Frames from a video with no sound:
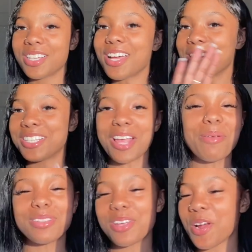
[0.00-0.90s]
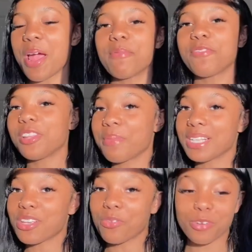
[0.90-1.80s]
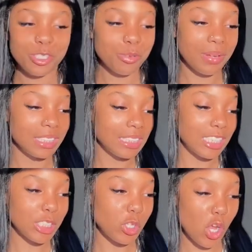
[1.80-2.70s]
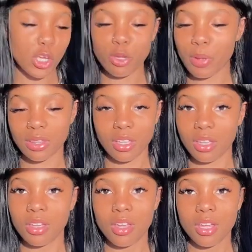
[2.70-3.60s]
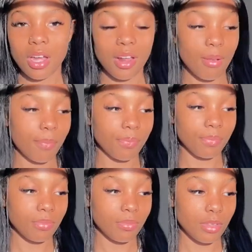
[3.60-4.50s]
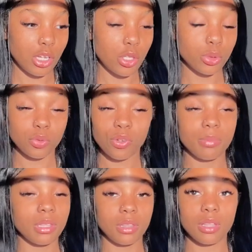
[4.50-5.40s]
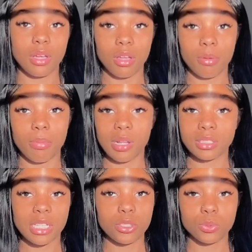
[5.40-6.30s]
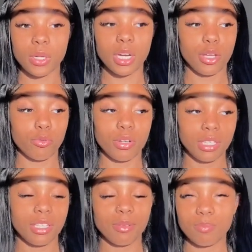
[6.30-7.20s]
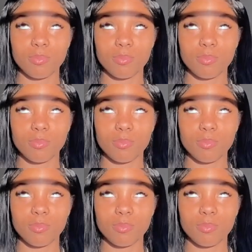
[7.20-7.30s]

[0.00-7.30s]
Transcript: Guys, I'm sorry, I'm feeling myself way too much, and just talking about the um the clothes from the Boss Loungewear, it really